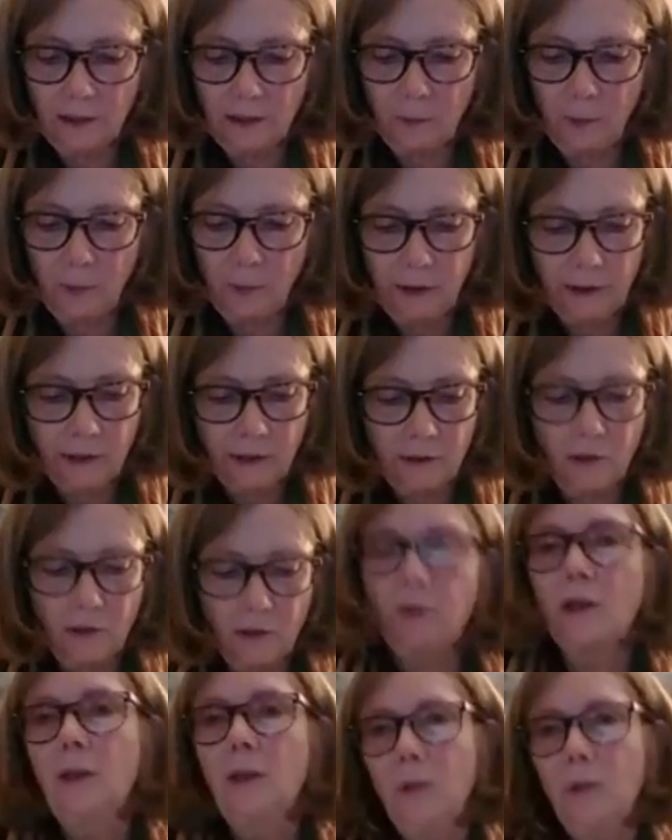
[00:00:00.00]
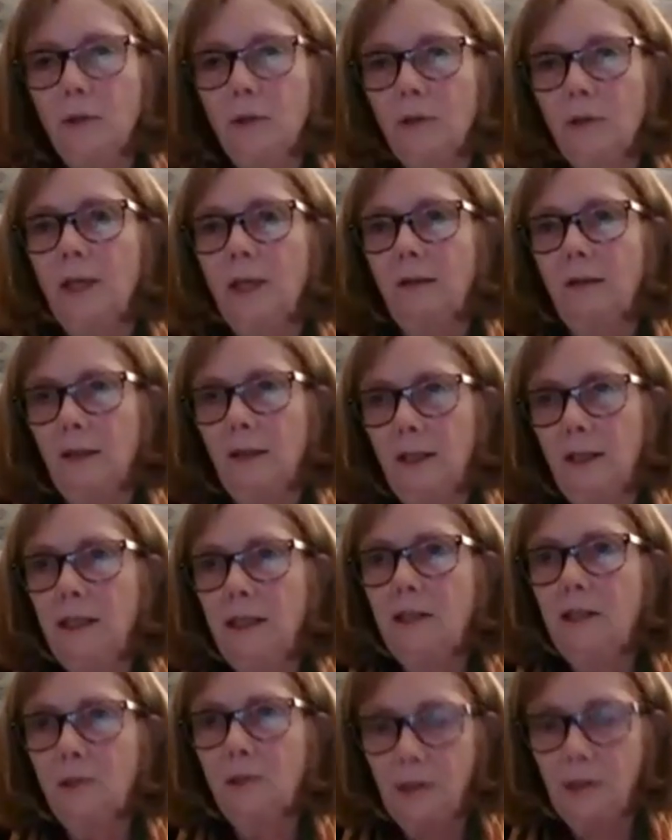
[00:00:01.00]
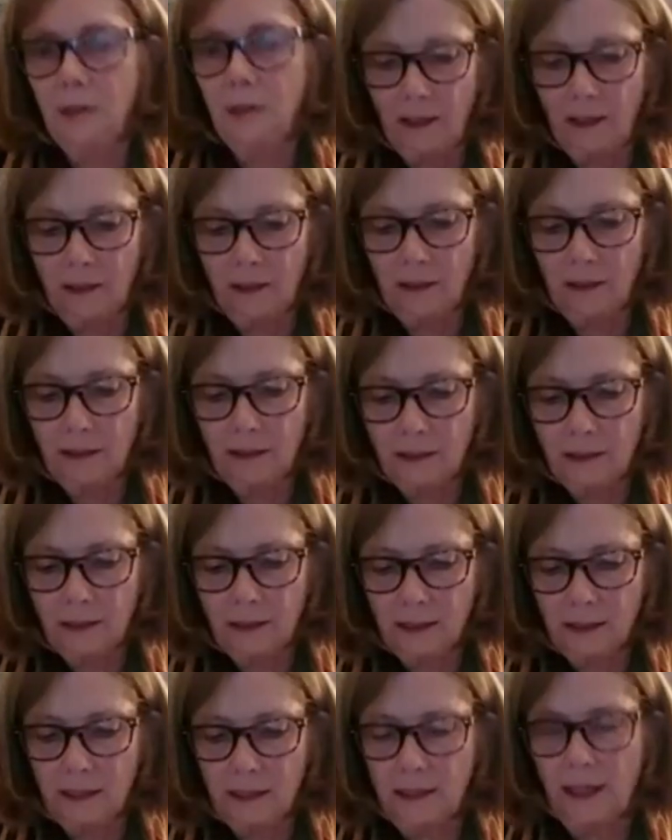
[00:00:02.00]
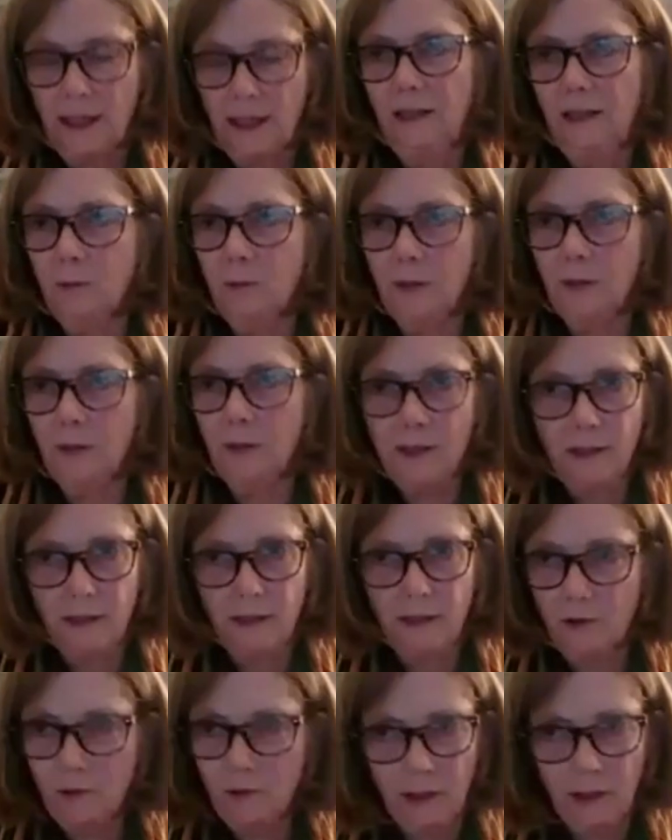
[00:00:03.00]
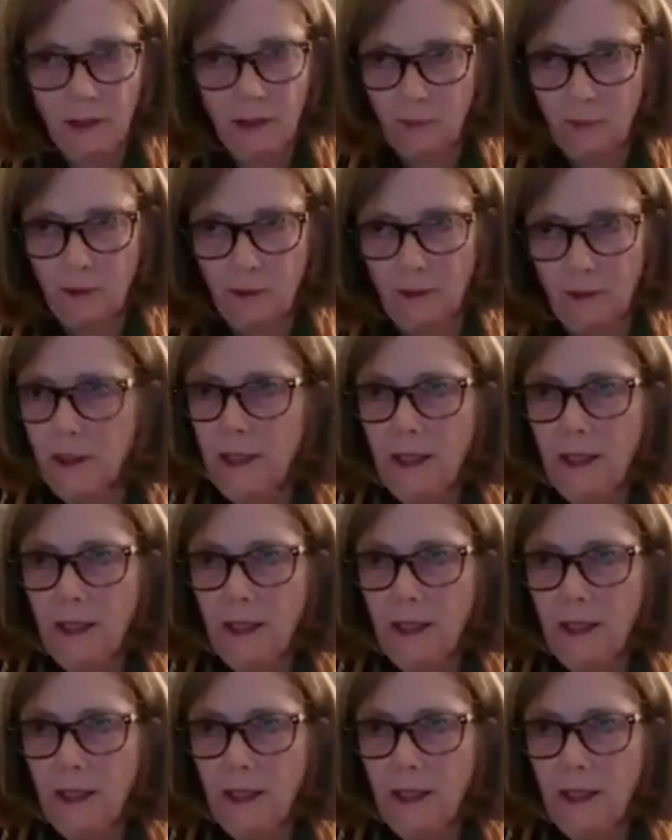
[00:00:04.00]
political community that he created and sustained with his incredible